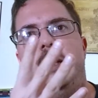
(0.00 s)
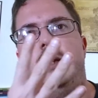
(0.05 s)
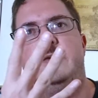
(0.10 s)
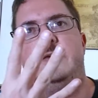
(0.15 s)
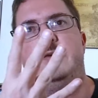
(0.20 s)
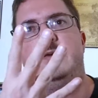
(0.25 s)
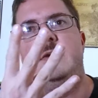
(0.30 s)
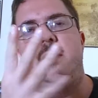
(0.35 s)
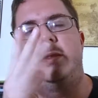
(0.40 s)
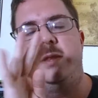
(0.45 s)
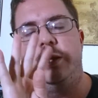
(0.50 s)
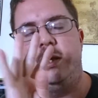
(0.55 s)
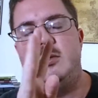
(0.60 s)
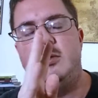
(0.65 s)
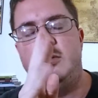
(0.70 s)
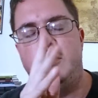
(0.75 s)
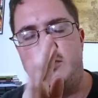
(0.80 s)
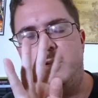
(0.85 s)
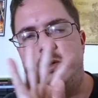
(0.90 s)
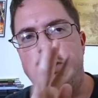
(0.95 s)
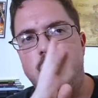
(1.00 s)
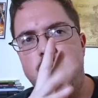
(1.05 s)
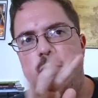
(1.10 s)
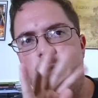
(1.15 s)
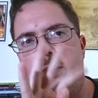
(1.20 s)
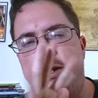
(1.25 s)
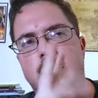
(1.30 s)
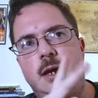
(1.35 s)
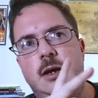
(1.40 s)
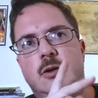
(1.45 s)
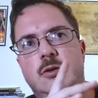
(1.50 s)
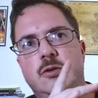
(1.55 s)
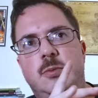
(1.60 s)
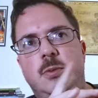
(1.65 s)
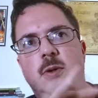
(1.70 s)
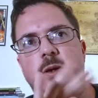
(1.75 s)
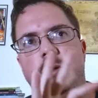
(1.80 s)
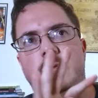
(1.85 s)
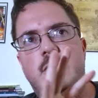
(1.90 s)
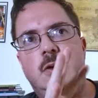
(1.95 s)
Yes, I think it was four different
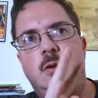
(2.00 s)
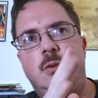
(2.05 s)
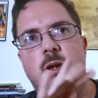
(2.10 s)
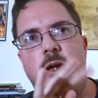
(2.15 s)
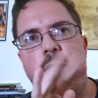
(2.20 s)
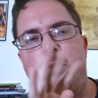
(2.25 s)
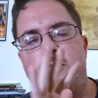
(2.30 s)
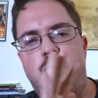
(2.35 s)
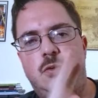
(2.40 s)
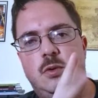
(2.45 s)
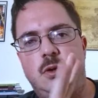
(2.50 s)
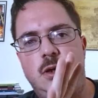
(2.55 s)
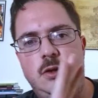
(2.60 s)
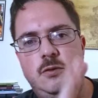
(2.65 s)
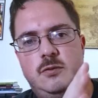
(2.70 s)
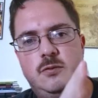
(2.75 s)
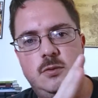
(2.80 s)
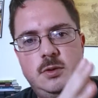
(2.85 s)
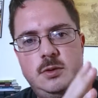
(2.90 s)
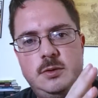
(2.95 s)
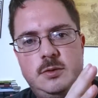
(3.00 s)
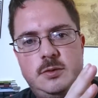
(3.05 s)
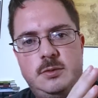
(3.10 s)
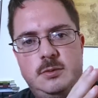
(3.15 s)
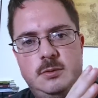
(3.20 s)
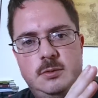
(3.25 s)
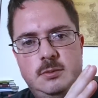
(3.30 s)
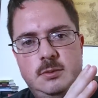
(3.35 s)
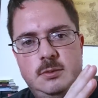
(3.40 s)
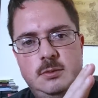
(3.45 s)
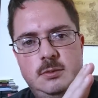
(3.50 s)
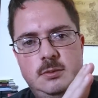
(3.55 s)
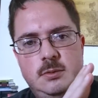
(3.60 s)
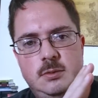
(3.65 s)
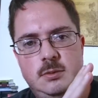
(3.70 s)
accounts because there were like four different